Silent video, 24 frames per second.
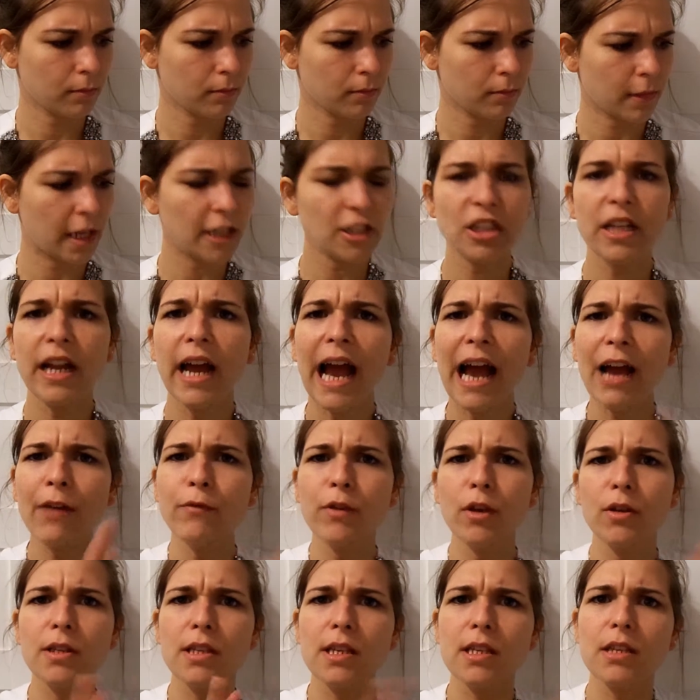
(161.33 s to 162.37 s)
Actually, I
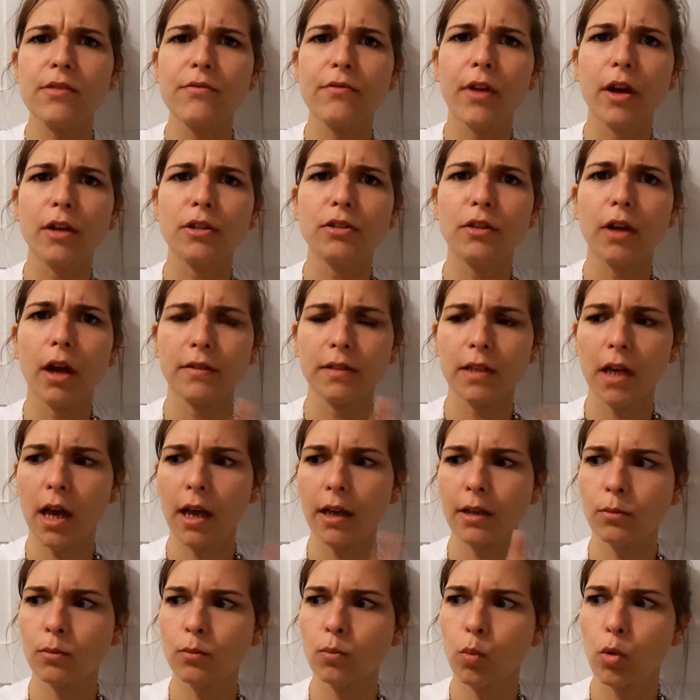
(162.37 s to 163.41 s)
have used this in photographs.
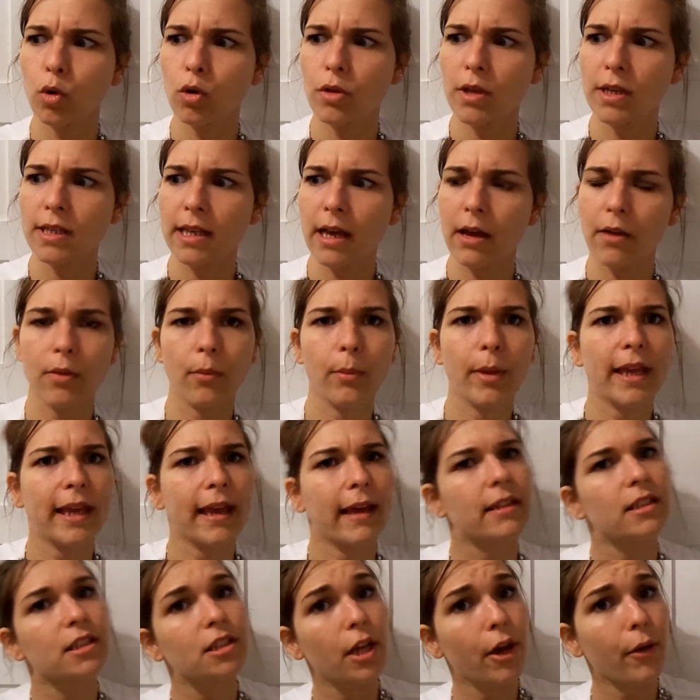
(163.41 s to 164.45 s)
I wore this out at the
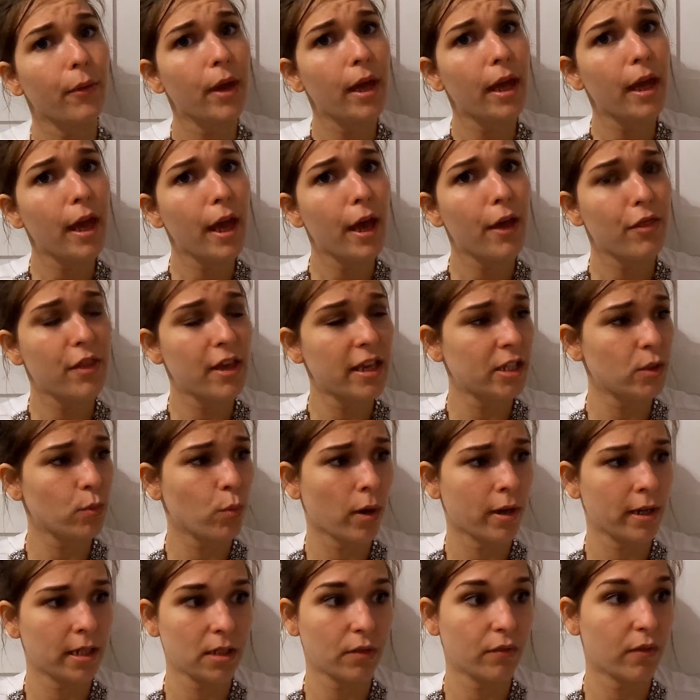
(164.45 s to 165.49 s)
weekend, so this
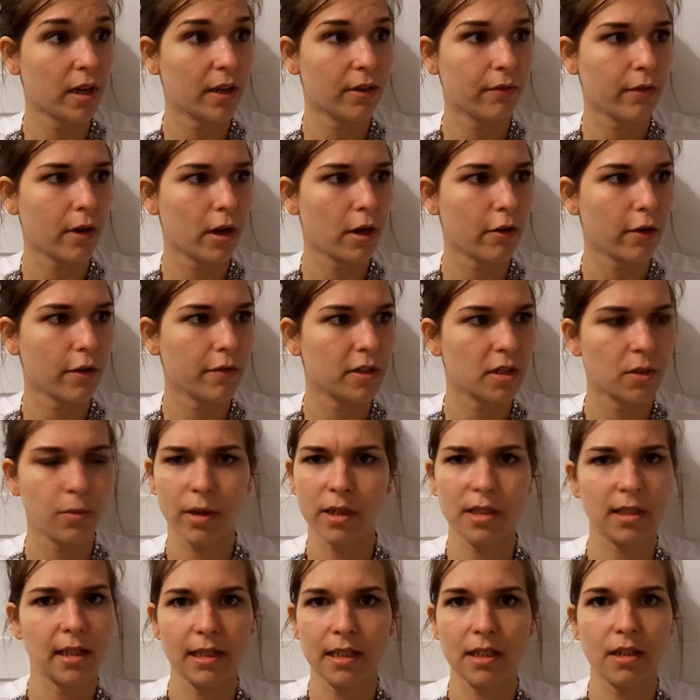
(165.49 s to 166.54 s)
one is fine in photographs as well,
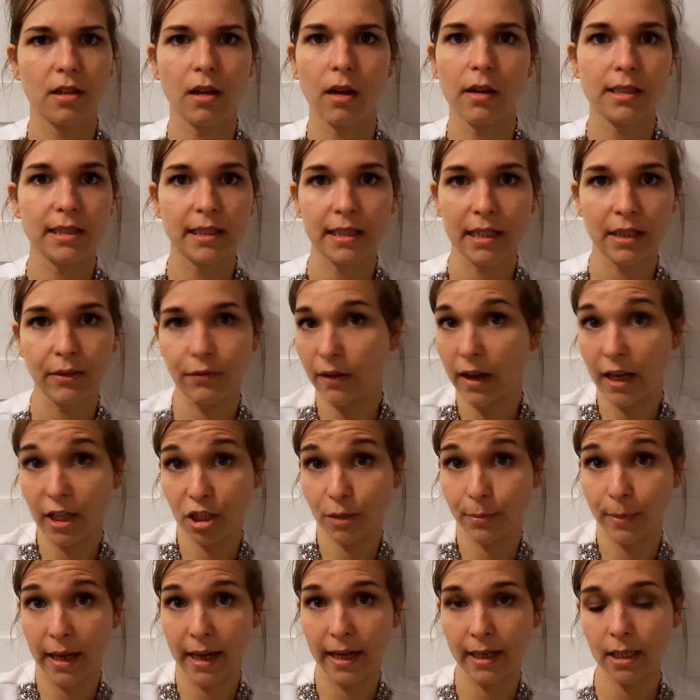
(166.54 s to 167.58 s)
because I didn't notice any
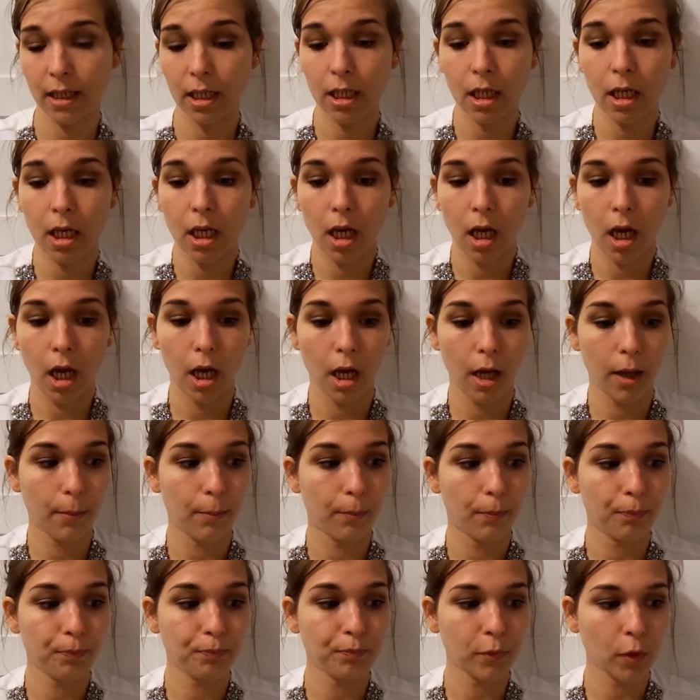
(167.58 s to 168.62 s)
flashback
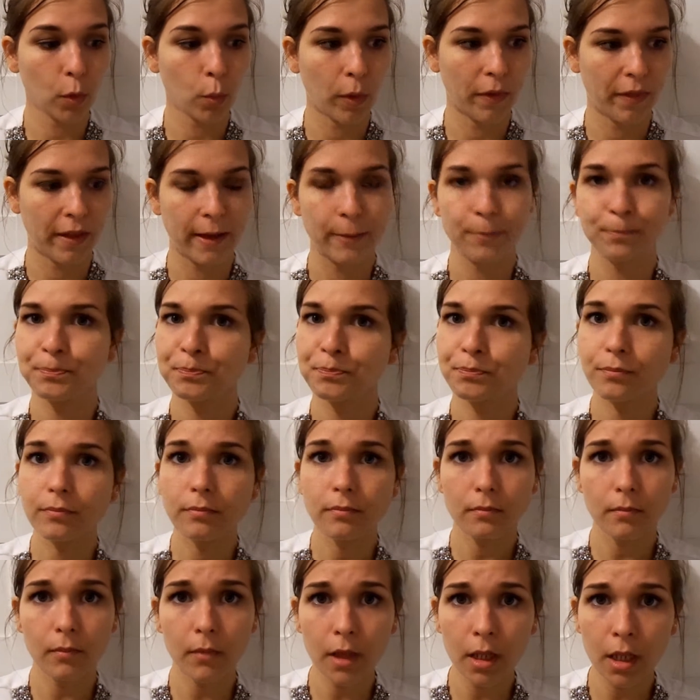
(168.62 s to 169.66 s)
with it.
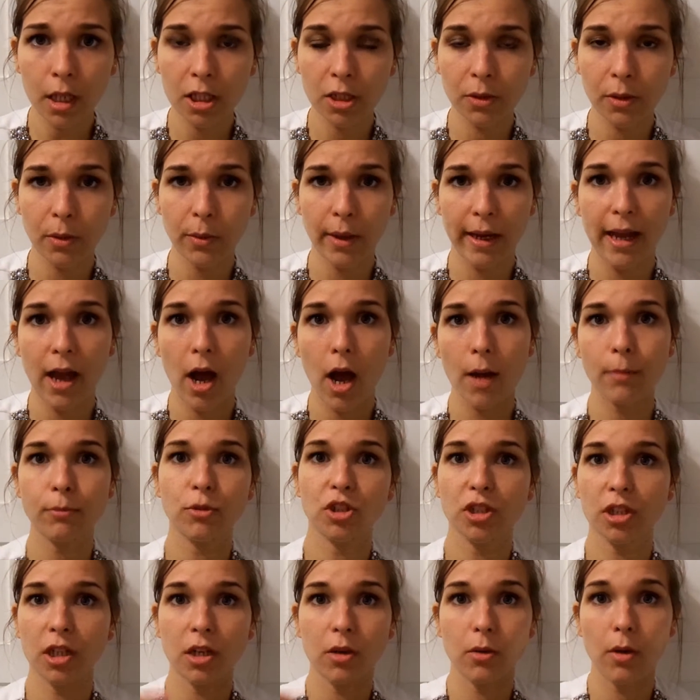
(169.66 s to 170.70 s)
So anyway, I'm
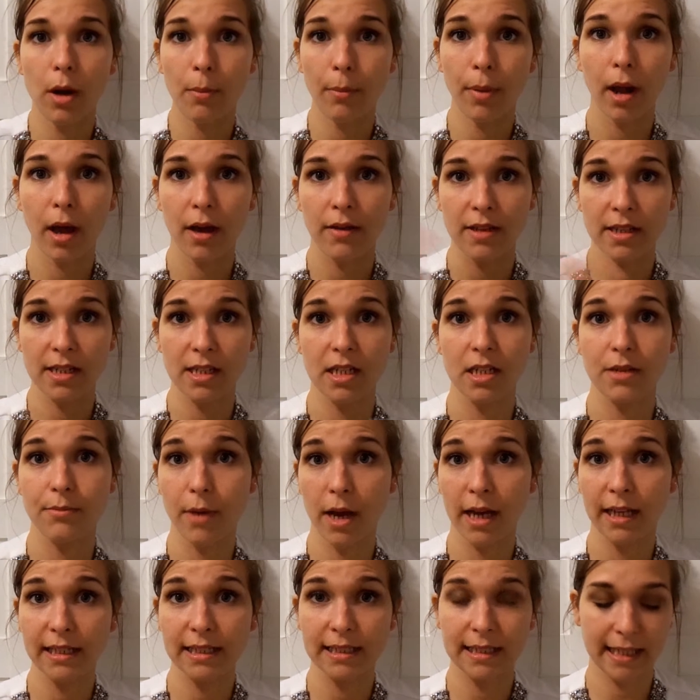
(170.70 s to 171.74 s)
just going to apply this to
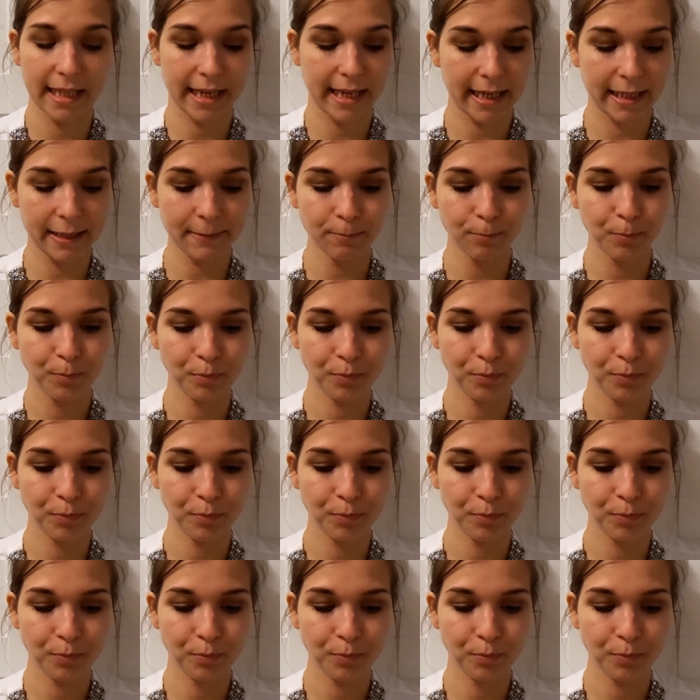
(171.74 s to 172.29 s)
my skin.